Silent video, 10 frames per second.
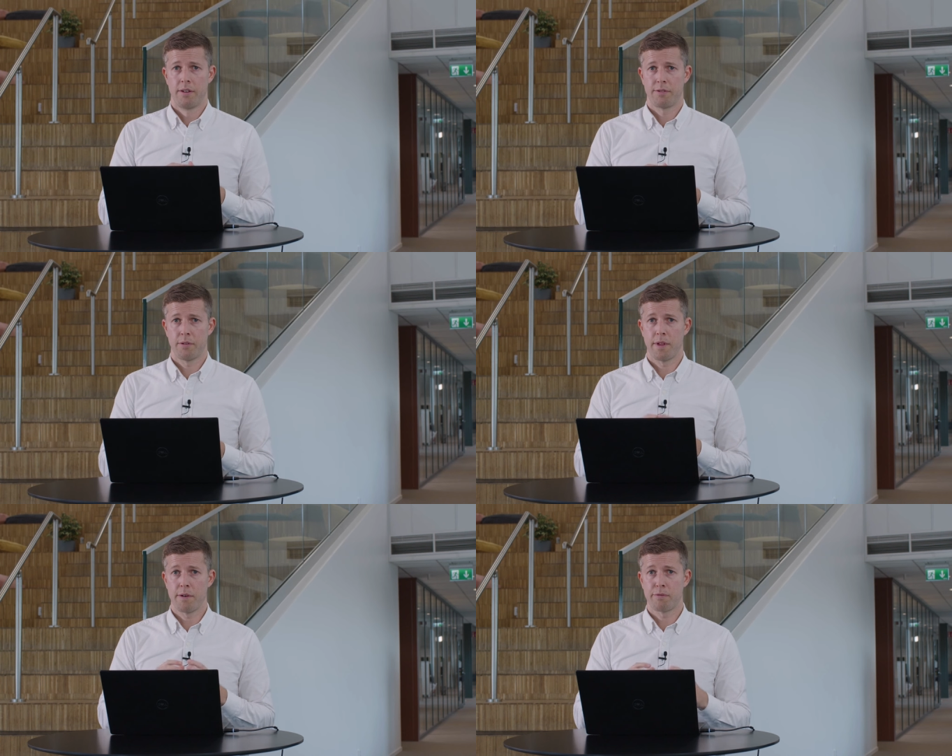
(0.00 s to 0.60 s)

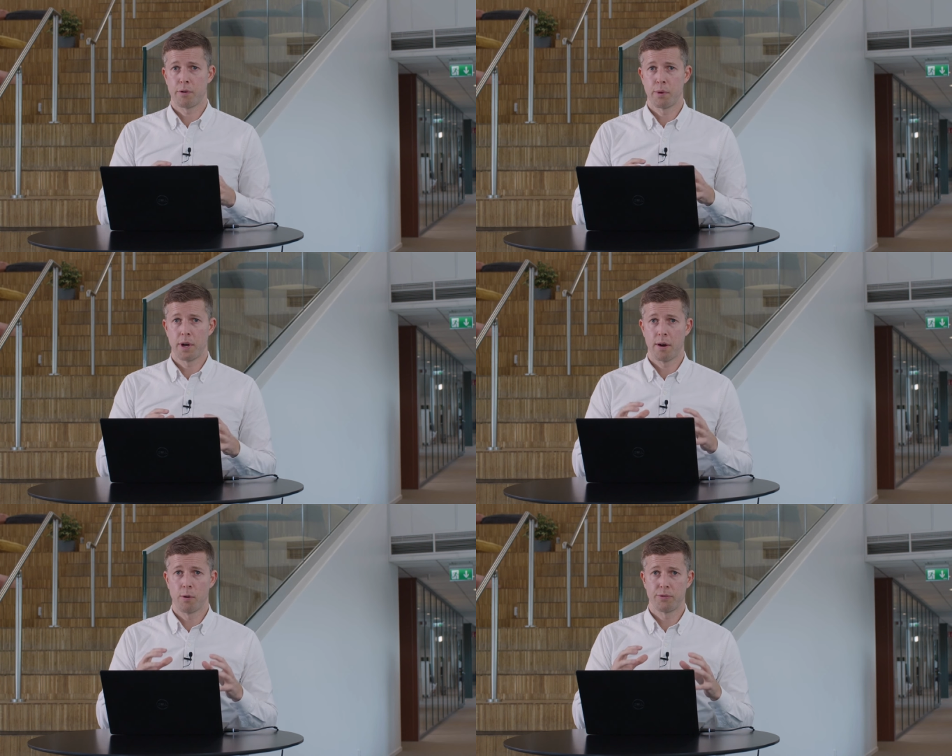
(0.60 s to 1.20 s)
So therefore,
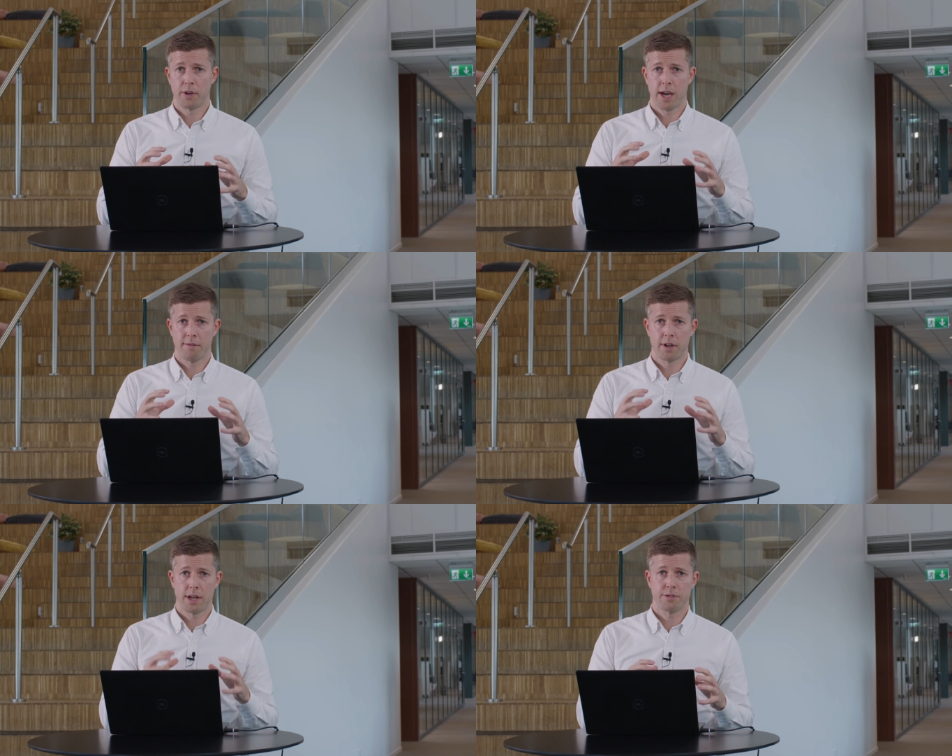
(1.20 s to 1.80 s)
we also
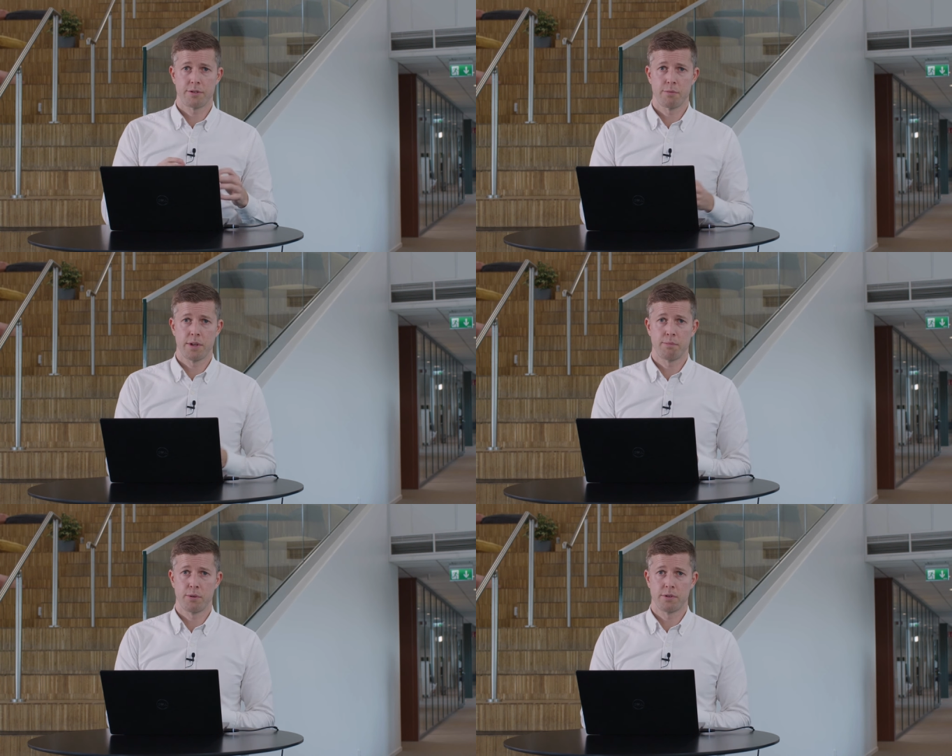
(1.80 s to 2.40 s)
have custom
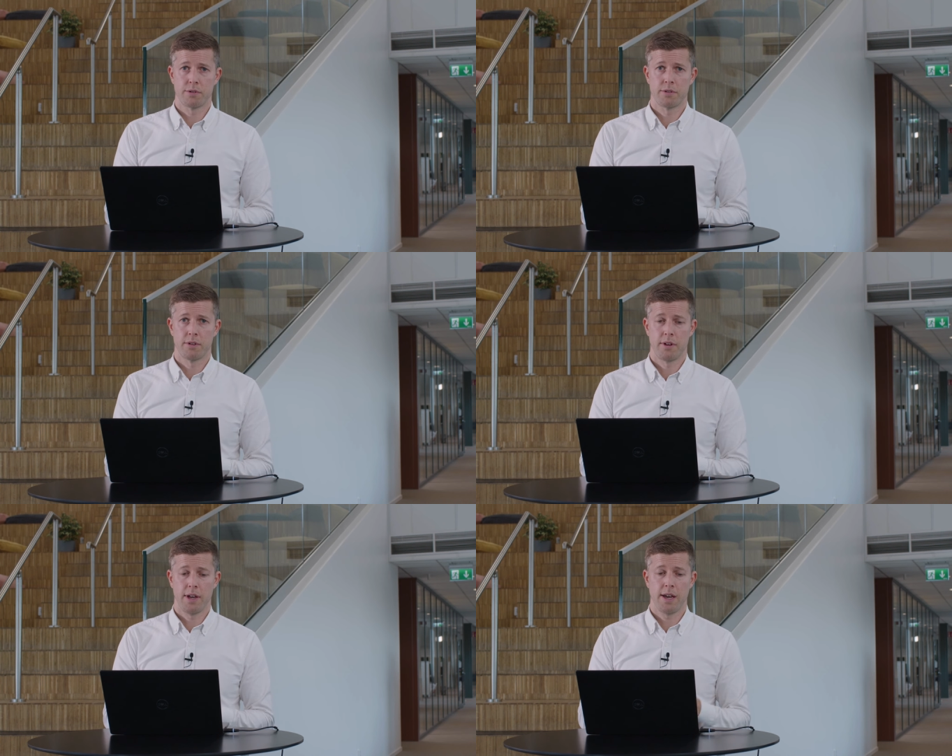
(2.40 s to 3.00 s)
reports
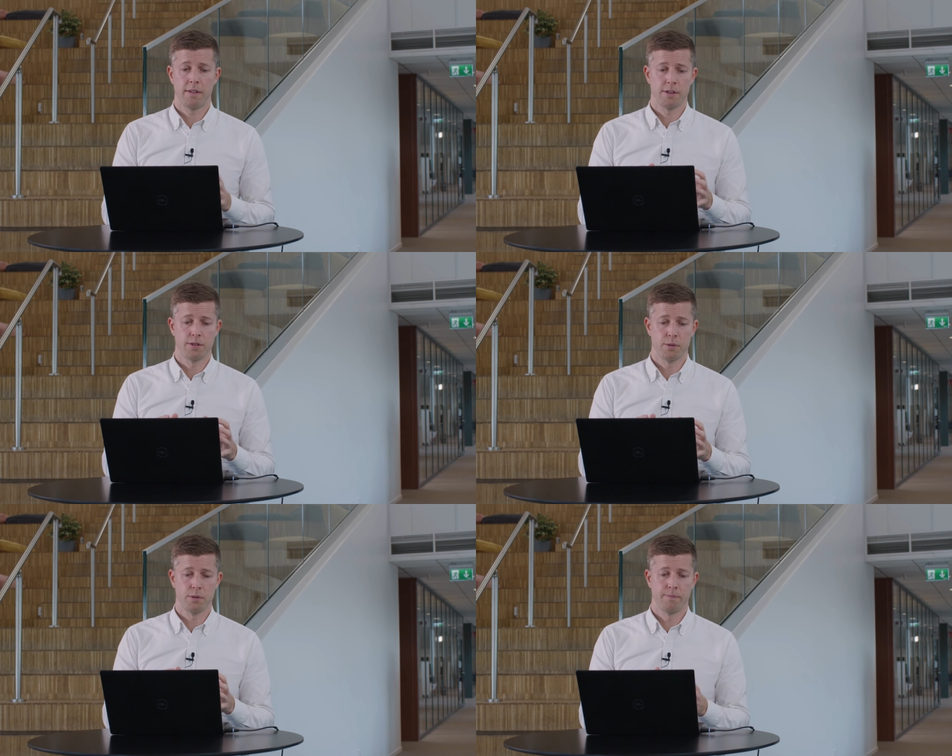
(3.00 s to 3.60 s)
in the
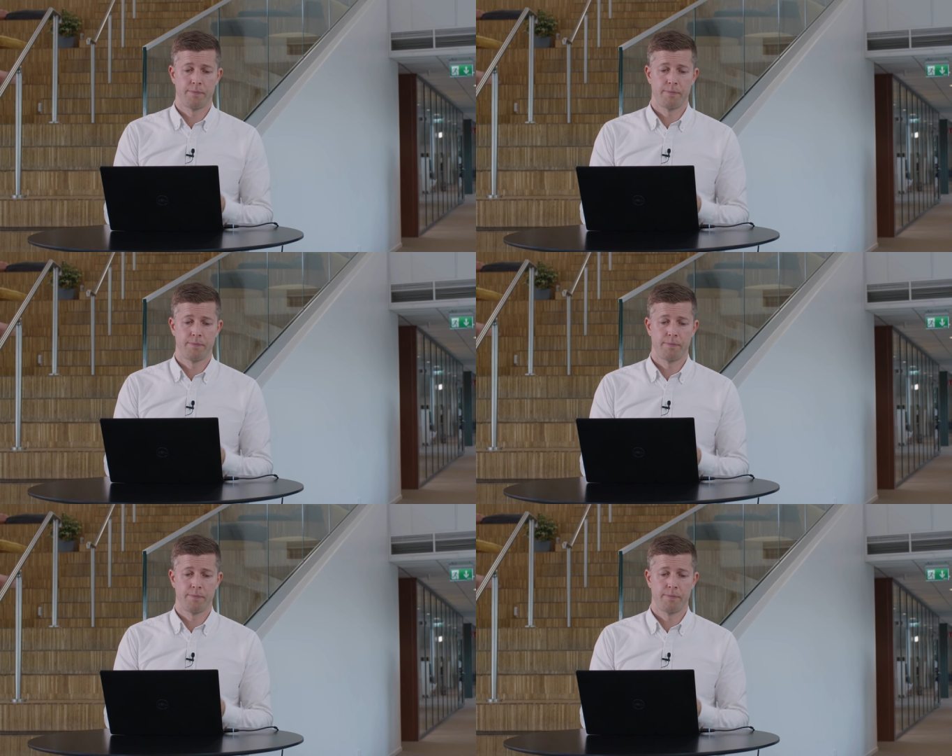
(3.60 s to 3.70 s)
tool.